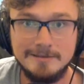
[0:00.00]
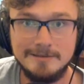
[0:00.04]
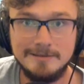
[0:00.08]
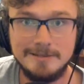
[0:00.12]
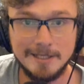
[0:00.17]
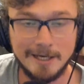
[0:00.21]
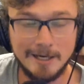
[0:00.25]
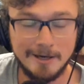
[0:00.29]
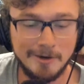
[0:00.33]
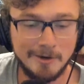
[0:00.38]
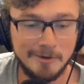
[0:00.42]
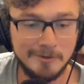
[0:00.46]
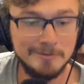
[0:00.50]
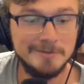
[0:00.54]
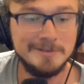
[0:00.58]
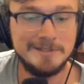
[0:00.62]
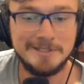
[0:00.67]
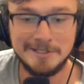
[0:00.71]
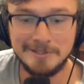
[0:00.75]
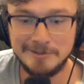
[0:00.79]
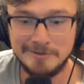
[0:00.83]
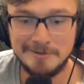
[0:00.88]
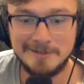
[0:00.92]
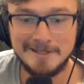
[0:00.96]
Don't
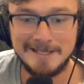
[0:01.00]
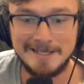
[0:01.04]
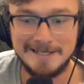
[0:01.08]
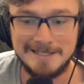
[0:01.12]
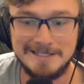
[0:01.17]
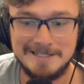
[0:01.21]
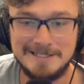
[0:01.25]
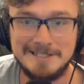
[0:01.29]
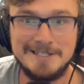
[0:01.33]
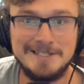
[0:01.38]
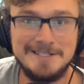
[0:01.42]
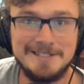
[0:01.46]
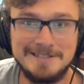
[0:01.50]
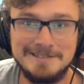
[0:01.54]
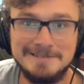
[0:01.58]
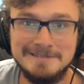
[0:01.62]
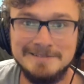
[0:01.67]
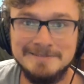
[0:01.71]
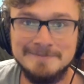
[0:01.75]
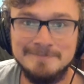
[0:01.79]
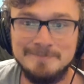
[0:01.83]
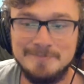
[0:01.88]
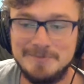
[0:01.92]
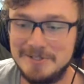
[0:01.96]
do this.
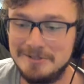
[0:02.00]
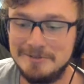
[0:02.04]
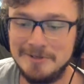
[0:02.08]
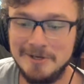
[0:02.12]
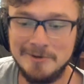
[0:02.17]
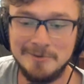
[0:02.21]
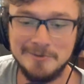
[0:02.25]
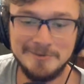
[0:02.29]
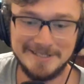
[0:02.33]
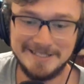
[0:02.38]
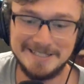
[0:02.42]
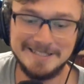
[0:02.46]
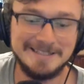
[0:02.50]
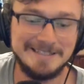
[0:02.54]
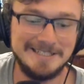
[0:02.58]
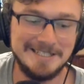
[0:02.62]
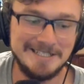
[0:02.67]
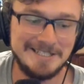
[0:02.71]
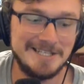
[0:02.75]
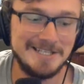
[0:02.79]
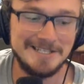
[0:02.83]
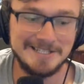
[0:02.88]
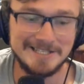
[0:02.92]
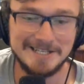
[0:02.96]
You don't,
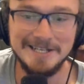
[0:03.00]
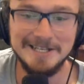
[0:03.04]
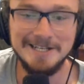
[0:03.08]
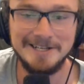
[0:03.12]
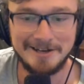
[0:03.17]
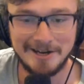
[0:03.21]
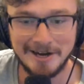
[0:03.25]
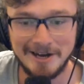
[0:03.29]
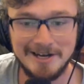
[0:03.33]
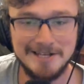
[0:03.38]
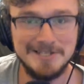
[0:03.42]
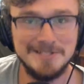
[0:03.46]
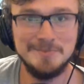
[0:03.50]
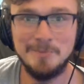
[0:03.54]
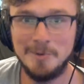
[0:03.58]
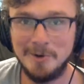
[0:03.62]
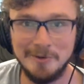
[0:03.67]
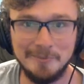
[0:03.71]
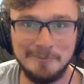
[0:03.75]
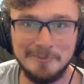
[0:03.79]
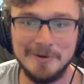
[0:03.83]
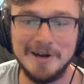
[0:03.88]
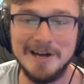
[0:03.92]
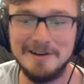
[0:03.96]
this is going to cause
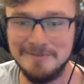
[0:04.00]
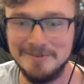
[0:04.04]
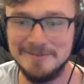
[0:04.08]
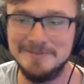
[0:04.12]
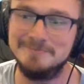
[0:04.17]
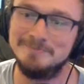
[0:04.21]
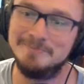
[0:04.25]
more problems.